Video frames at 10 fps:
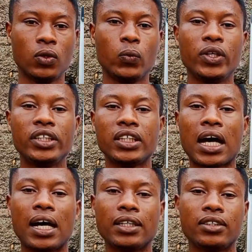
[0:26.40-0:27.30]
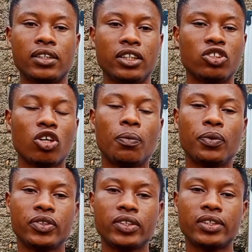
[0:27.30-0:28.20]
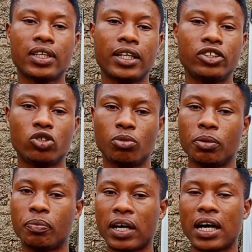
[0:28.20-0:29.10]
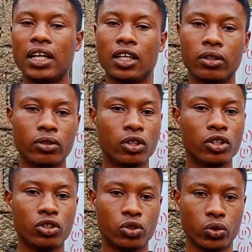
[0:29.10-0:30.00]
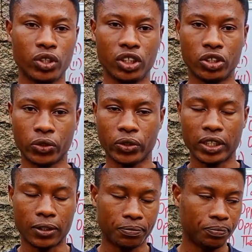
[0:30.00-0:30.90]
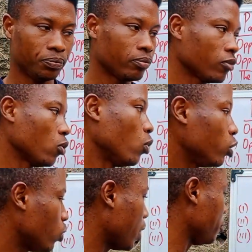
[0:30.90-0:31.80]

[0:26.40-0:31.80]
which has its opposite sides to be parallel to each other. What do I